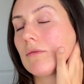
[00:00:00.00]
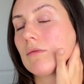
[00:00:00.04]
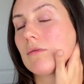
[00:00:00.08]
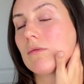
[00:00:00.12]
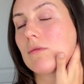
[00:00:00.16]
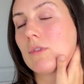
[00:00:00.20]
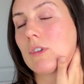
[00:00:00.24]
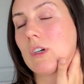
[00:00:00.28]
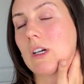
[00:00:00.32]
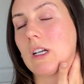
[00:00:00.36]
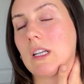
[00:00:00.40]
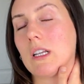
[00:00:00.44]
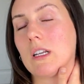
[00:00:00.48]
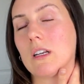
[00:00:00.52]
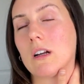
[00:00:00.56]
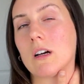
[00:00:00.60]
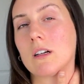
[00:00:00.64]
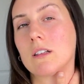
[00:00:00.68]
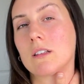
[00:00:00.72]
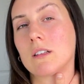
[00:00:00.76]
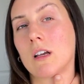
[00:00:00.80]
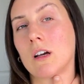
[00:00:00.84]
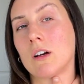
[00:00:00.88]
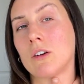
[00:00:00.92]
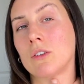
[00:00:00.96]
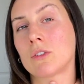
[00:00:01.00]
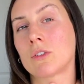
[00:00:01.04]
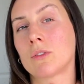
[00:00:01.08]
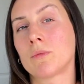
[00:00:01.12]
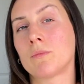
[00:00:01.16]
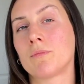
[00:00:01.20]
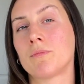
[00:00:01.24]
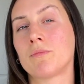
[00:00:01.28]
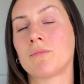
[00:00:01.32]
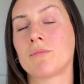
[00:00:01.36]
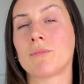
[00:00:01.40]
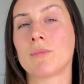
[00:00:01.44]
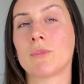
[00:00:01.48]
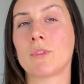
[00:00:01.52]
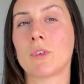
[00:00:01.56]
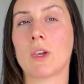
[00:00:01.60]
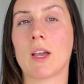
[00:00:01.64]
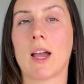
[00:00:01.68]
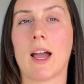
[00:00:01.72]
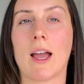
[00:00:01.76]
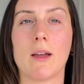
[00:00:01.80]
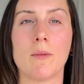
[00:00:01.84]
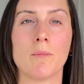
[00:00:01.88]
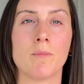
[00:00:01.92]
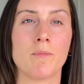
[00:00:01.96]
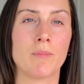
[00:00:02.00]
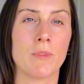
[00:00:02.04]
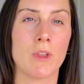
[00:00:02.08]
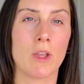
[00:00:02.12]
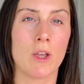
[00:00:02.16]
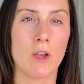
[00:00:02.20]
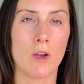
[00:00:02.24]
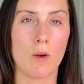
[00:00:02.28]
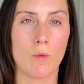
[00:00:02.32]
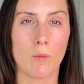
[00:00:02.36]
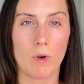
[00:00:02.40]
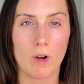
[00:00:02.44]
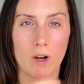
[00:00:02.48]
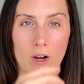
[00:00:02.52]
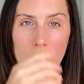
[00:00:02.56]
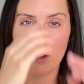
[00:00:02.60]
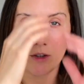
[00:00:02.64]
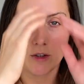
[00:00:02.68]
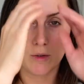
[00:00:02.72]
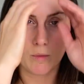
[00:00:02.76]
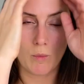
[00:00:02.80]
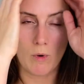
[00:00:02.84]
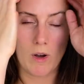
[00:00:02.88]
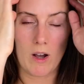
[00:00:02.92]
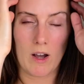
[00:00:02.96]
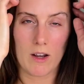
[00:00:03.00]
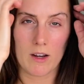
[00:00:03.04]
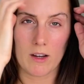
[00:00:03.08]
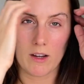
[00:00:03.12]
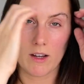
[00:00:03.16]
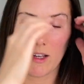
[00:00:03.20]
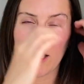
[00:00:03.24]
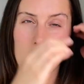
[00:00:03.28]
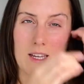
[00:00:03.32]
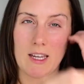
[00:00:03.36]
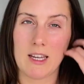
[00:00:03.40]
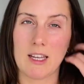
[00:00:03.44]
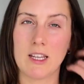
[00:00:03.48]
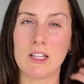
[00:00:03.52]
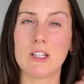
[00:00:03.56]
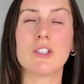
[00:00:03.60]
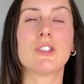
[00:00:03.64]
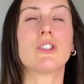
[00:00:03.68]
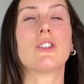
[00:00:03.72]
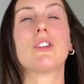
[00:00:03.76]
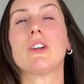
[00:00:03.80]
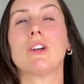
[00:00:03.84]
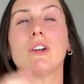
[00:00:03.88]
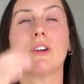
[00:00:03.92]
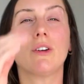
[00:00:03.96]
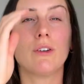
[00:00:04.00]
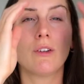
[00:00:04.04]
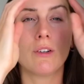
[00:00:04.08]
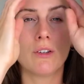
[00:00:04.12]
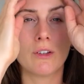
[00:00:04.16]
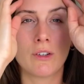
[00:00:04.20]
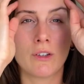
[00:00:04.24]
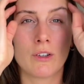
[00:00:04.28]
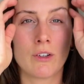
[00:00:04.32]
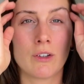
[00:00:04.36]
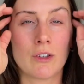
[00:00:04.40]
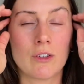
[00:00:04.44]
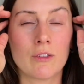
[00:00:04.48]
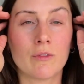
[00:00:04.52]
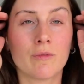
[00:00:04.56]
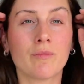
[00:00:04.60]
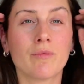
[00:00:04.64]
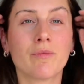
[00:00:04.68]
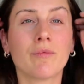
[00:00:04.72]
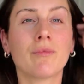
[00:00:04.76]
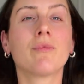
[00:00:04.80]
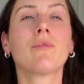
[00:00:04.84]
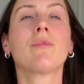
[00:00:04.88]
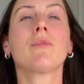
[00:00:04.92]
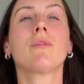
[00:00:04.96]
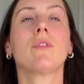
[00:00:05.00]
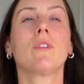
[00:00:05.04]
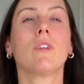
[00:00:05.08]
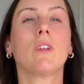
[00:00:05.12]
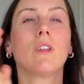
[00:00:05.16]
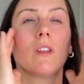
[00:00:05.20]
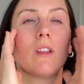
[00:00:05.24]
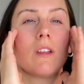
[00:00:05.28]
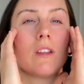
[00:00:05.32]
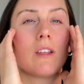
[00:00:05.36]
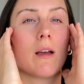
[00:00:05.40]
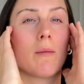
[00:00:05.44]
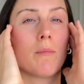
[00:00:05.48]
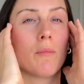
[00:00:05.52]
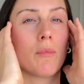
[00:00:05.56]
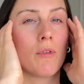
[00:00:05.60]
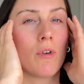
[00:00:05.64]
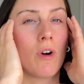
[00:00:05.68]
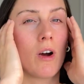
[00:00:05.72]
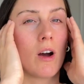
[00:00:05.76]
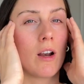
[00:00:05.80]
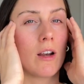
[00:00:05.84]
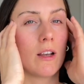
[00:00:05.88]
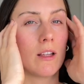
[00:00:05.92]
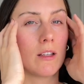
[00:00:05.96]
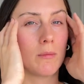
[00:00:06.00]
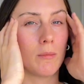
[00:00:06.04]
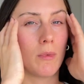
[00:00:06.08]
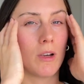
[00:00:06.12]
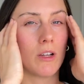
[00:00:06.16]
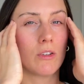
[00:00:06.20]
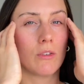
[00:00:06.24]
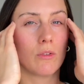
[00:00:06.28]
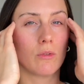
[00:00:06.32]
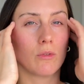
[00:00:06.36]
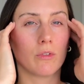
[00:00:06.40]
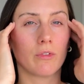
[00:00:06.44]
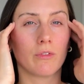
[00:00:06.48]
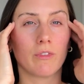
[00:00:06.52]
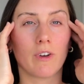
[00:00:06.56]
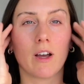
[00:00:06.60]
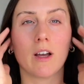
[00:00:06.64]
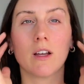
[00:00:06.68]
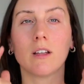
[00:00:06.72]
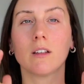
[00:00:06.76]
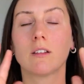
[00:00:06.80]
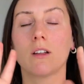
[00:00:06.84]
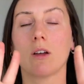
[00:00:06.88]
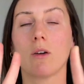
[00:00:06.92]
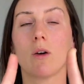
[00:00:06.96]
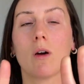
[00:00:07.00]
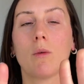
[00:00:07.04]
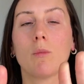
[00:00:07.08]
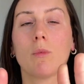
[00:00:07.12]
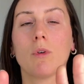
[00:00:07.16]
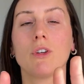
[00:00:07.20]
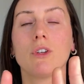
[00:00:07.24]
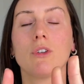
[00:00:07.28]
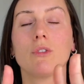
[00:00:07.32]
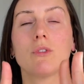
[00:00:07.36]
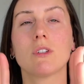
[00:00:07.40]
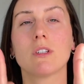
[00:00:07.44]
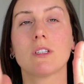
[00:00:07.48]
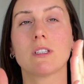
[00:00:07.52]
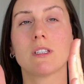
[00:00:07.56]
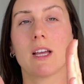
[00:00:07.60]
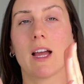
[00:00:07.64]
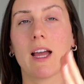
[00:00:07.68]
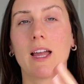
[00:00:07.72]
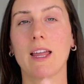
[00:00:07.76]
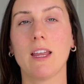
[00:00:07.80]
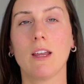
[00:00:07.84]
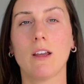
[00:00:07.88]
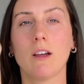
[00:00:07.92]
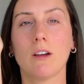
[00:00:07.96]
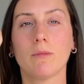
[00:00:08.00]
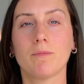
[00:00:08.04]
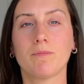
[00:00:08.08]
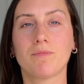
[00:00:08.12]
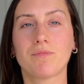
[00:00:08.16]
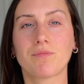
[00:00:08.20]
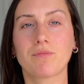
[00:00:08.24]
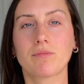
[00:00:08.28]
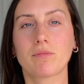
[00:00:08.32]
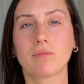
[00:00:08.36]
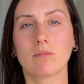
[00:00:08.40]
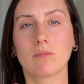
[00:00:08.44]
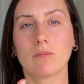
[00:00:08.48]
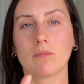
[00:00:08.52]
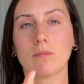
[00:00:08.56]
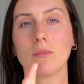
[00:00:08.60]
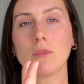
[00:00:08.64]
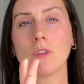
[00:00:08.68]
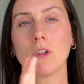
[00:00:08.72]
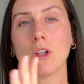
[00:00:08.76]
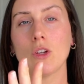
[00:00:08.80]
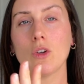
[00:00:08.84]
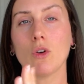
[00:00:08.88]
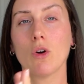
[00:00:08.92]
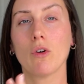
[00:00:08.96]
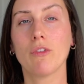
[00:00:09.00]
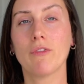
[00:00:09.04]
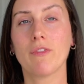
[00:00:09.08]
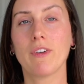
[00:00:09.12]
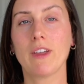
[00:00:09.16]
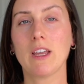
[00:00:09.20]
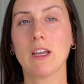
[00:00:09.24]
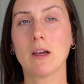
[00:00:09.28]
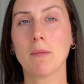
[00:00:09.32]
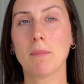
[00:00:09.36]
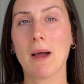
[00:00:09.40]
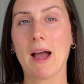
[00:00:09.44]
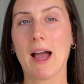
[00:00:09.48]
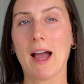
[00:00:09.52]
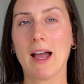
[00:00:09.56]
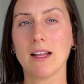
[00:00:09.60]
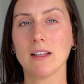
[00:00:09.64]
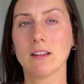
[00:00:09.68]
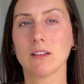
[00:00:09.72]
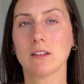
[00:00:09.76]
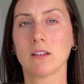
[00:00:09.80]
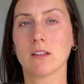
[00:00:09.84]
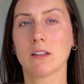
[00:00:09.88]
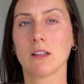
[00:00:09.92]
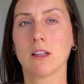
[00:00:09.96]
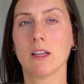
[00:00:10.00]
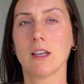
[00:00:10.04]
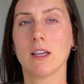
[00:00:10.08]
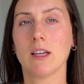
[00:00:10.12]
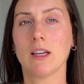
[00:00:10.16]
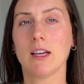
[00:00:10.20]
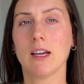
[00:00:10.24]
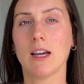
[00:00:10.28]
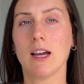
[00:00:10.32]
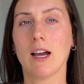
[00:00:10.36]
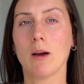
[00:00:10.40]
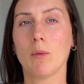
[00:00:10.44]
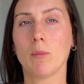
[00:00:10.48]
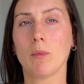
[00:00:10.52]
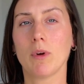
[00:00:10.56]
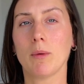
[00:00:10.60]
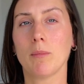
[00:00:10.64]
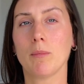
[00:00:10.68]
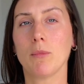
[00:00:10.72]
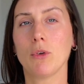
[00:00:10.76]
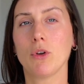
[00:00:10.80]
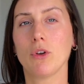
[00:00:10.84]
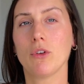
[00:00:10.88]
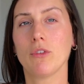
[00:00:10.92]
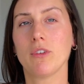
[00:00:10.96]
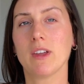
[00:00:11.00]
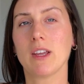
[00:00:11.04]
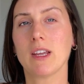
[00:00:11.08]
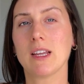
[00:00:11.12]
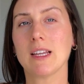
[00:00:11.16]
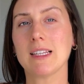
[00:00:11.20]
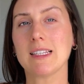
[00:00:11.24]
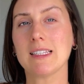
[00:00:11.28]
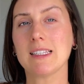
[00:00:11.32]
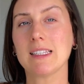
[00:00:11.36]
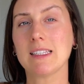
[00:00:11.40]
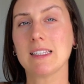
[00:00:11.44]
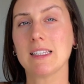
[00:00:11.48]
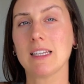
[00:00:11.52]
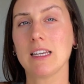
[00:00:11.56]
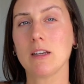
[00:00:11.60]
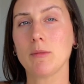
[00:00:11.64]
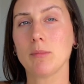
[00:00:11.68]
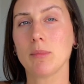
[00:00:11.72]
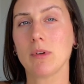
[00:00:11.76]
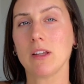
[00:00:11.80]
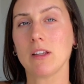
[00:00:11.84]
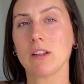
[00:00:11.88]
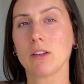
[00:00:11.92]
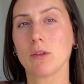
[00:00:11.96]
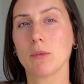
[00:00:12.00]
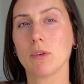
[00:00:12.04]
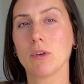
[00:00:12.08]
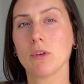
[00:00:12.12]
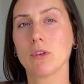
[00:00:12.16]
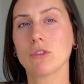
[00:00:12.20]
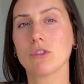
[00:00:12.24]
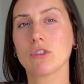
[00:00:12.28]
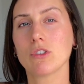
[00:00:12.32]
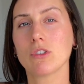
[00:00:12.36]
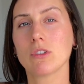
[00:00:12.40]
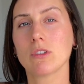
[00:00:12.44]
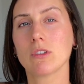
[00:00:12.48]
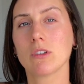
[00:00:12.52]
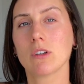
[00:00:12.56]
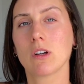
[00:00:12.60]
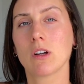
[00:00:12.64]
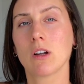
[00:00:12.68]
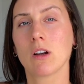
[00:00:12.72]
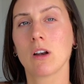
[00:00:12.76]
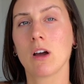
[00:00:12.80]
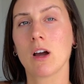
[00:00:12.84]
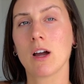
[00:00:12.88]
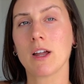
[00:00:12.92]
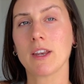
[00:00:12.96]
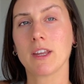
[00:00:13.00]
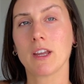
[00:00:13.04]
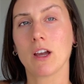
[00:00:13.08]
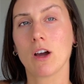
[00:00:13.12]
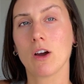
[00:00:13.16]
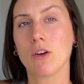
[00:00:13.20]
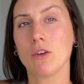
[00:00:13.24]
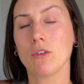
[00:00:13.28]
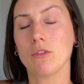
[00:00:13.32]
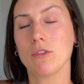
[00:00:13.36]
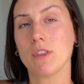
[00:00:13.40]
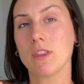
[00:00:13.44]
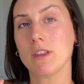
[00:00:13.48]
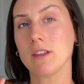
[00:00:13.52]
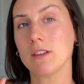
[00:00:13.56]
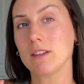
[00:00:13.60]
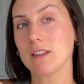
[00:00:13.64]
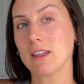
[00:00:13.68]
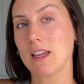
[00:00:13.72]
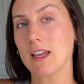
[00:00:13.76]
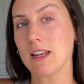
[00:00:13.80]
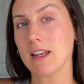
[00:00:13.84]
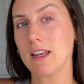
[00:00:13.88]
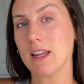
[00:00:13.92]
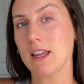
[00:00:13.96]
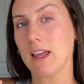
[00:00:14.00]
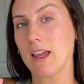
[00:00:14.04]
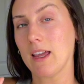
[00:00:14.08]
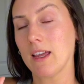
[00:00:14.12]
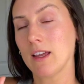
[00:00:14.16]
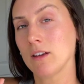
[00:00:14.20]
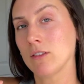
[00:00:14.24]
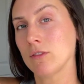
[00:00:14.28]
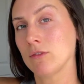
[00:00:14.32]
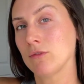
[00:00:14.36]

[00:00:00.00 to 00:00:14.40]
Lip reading: Really nice, girls. Okay, we're going to work into the temporalis muscles first. So I want you to take your finger pads and we're moving deeply. So we're not just gliding over the skin here,